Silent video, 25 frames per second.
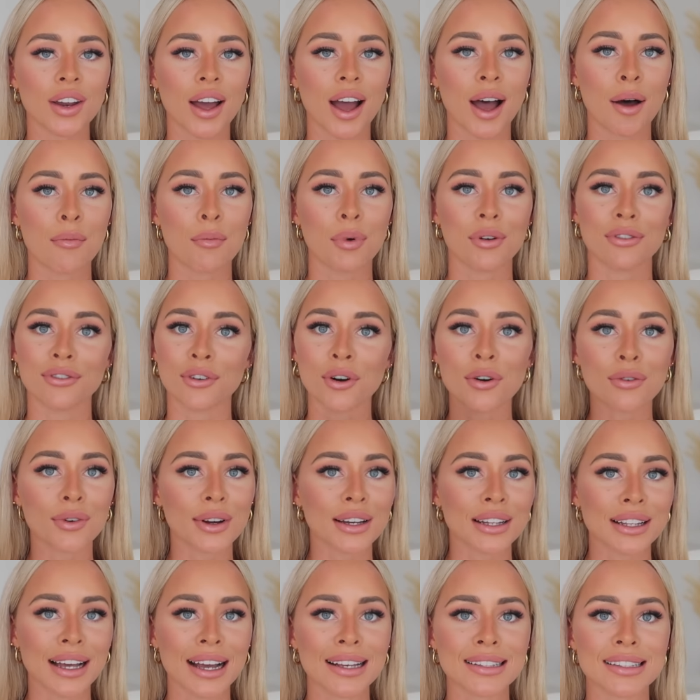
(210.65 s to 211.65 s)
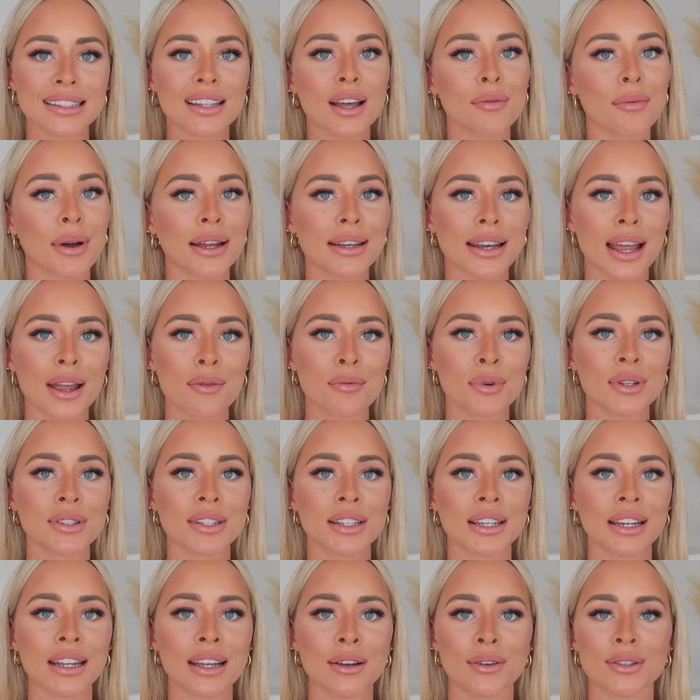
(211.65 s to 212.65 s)
Um, before realizing that my name was
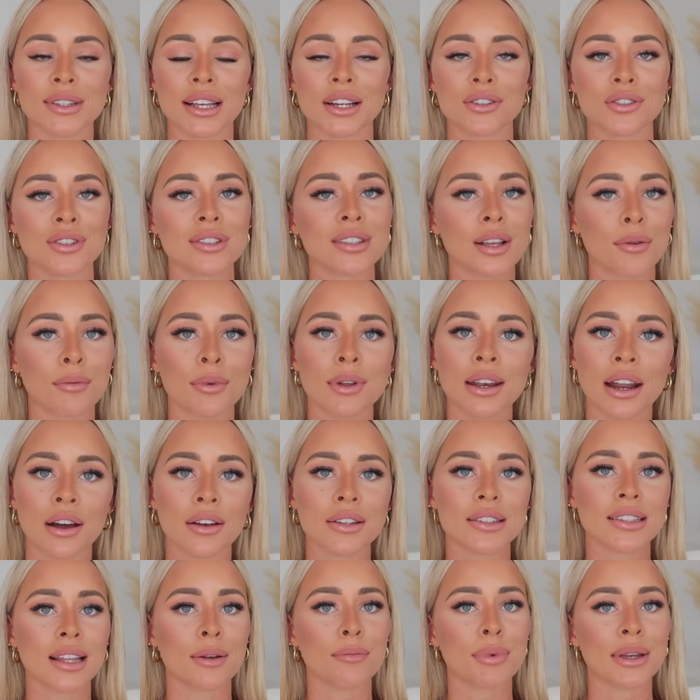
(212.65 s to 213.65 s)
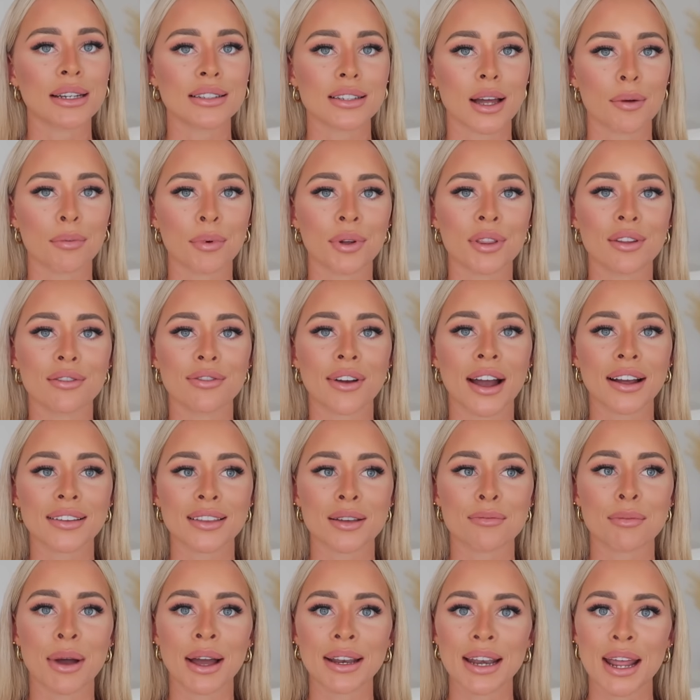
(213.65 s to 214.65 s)
in it, it was actually someone else that picked up on the fact
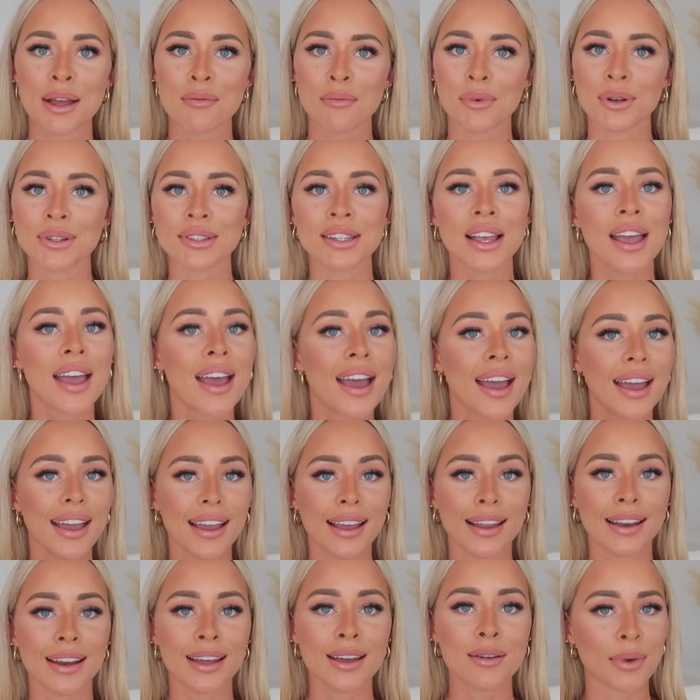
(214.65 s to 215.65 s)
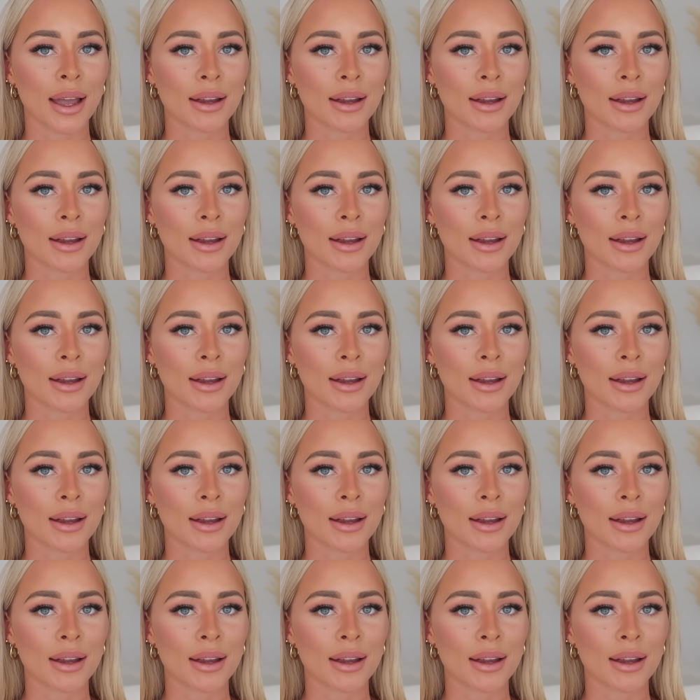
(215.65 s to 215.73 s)
that my name was in it.